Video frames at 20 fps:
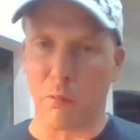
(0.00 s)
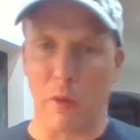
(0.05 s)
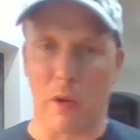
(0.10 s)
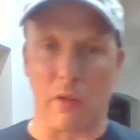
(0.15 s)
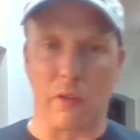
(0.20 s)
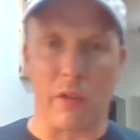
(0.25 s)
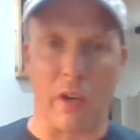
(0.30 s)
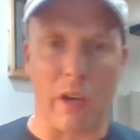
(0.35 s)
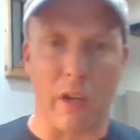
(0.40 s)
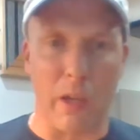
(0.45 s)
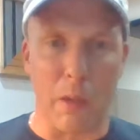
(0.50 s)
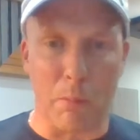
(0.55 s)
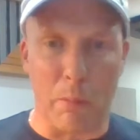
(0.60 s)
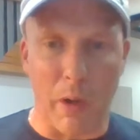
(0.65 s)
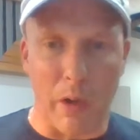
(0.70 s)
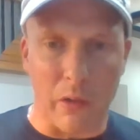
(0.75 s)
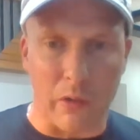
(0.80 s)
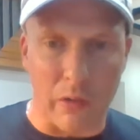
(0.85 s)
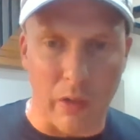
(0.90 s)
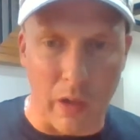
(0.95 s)
But I'll show you the
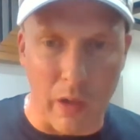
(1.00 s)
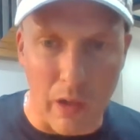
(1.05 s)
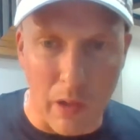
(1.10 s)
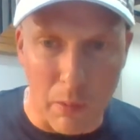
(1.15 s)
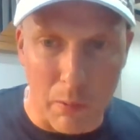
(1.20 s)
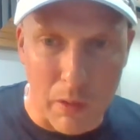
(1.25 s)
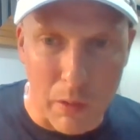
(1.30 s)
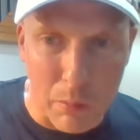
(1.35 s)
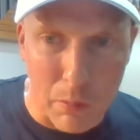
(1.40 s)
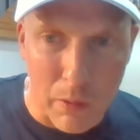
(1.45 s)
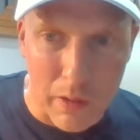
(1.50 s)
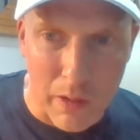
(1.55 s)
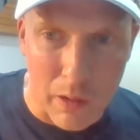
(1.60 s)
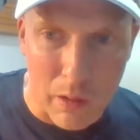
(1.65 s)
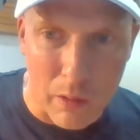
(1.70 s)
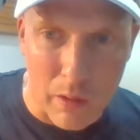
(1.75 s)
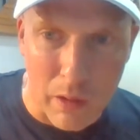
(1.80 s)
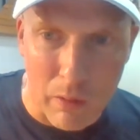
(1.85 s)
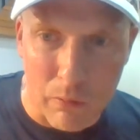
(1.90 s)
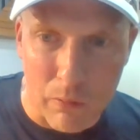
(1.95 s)
box so you know which one you're
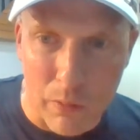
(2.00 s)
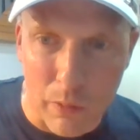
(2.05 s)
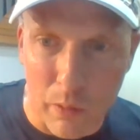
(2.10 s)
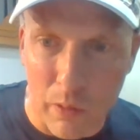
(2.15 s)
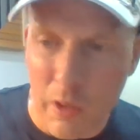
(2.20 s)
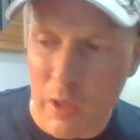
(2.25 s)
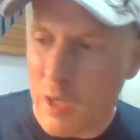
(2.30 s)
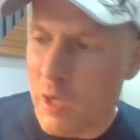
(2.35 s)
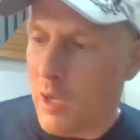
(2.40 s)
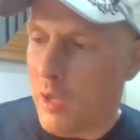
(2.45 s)
looking for.